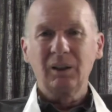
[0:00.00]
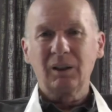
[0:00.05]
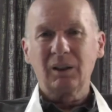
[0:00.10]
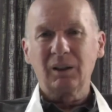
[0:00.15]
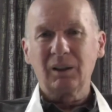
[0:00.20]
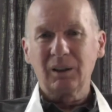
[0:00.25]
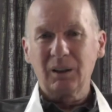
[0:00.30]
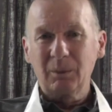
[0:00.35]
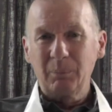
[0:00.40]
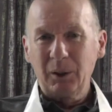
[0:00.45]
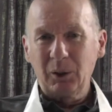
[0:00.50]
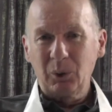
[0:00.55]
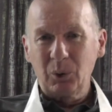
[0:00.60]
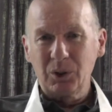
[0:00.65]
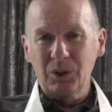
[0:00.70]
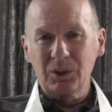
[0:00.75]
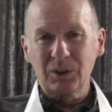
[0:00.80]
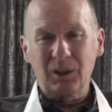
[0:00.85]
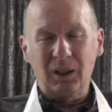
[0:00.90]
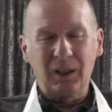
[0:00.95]
uh, the Bhikkhu
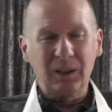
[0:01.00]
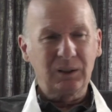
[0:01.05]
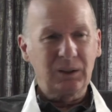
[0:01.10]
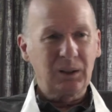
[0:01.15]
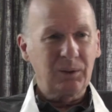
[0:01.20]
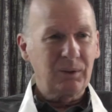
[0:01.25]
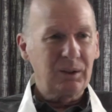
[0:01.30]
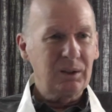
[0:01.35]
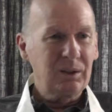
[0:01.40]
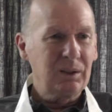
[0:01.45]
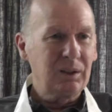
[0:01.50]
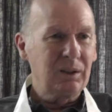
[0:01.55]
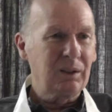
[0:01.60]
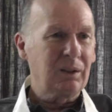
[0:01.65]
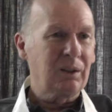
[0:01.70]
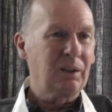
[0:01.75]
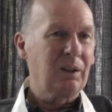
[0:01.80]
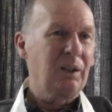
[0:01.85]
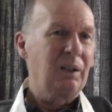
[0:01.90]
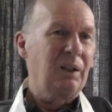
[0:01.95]
Society of
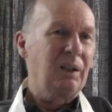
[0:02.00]
India,